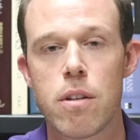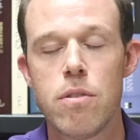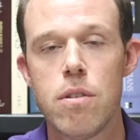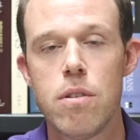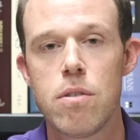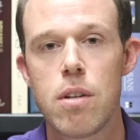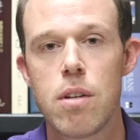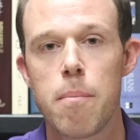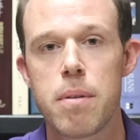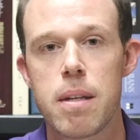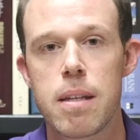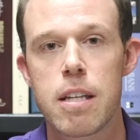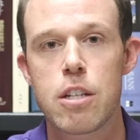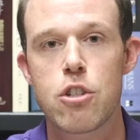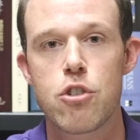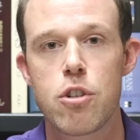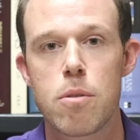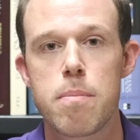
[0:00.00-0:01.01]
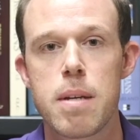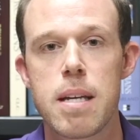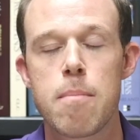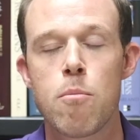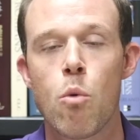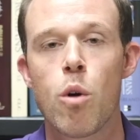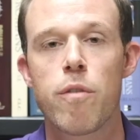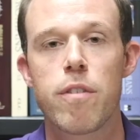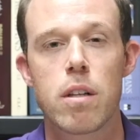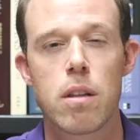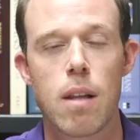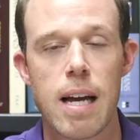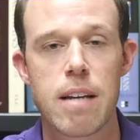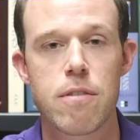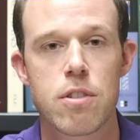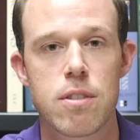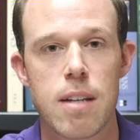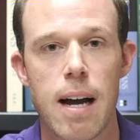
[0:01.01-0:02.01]
This is something that should be more of a
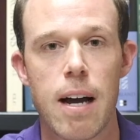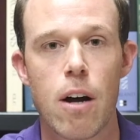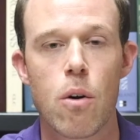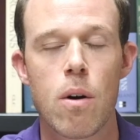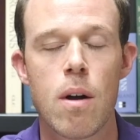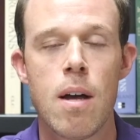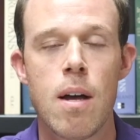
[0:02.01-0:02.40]
lifestyle.